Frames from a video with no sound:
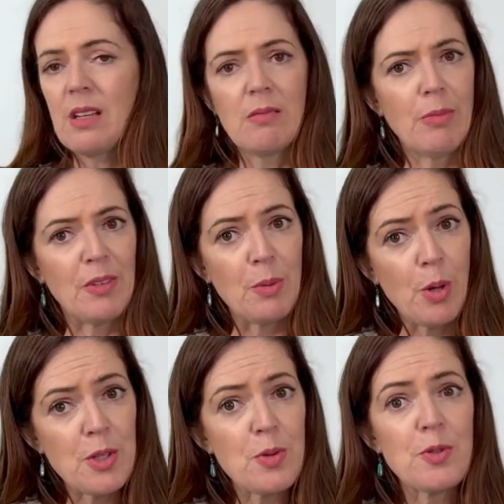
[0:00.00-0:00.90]
Monthly
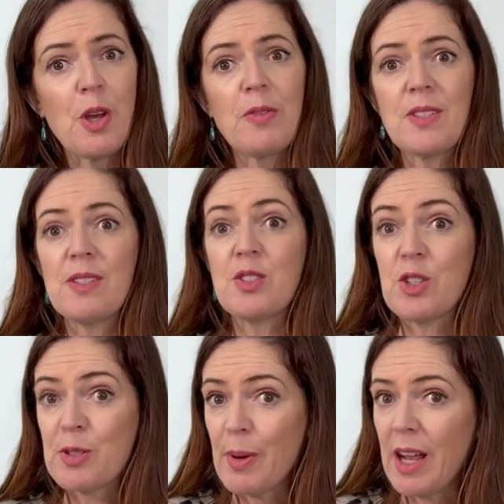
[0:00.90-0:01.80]
postal service is
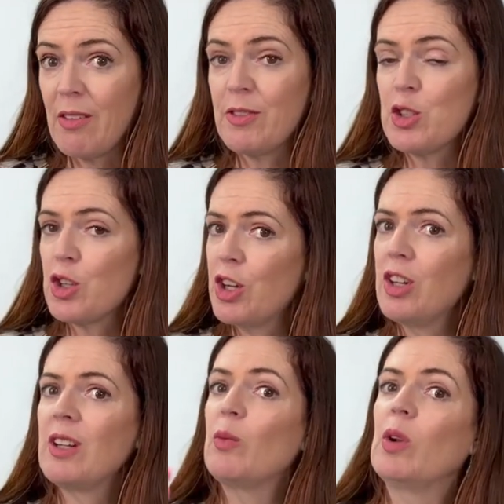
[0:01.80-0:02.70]
just about up for
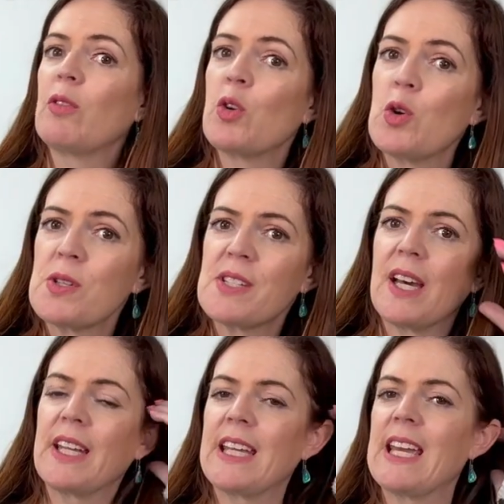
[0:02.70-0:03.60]
June. It will of course
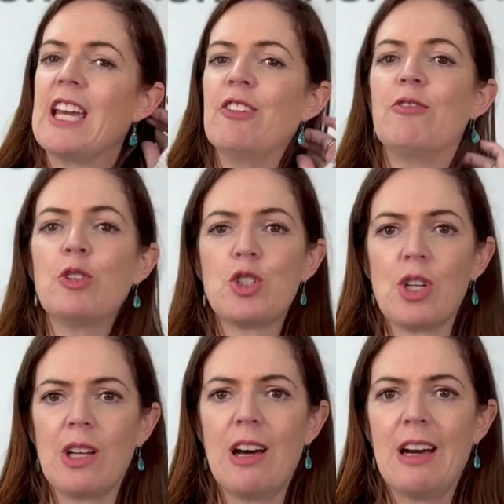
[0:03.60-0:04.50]
start again for
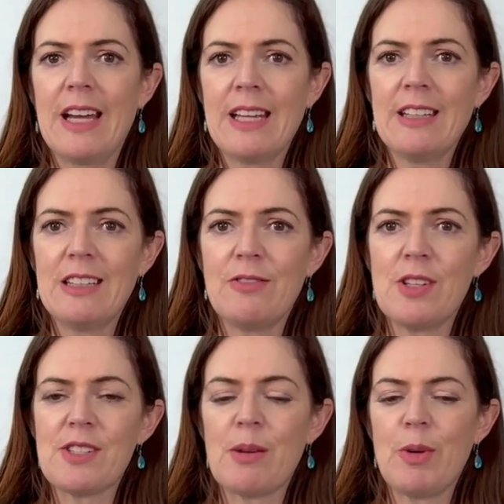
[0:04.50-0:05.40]
July if
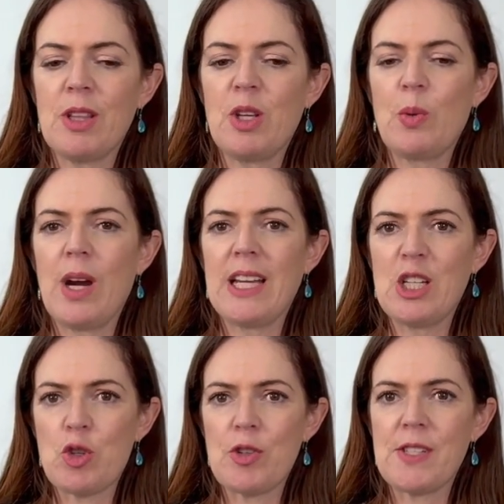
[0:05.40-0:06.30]
it's something that you are
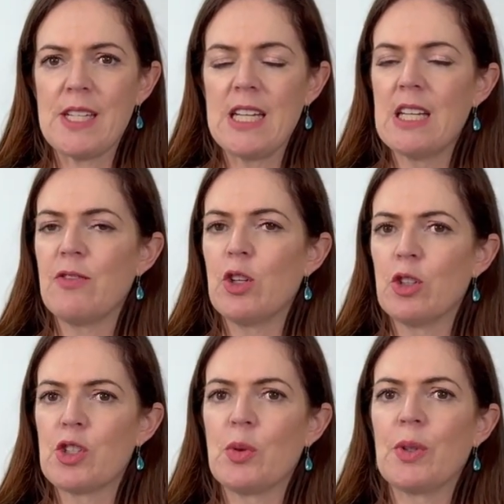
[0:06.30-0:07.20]
interested in. If you're
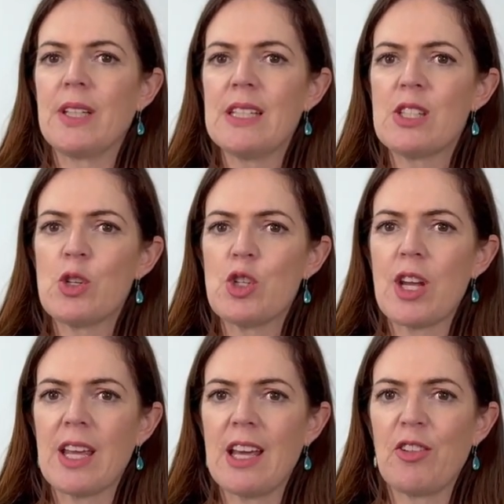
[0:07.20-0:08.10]
not sure what it is, do
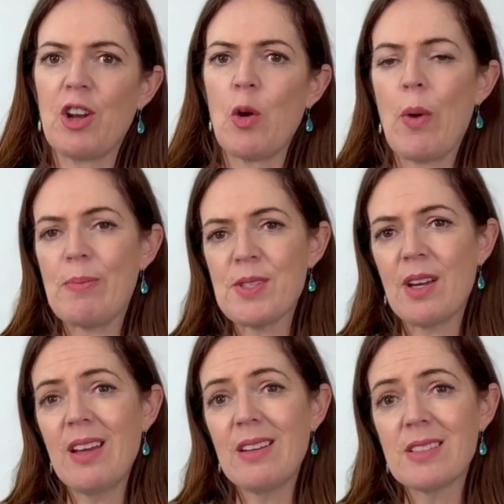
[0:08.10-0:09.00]
check it out on our
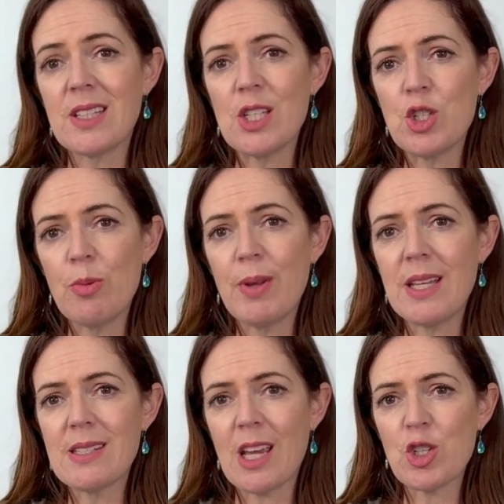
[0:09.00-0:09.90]
website under the
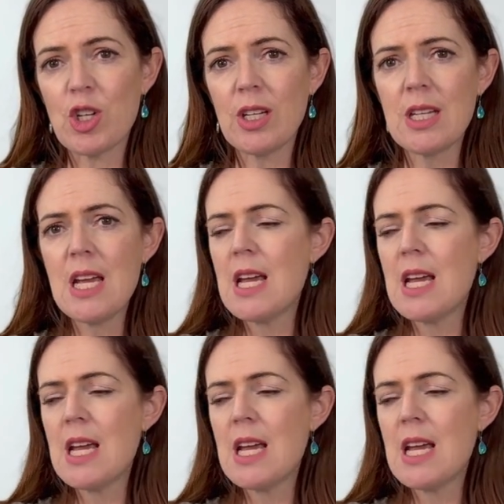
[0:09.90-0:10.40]
shipping section.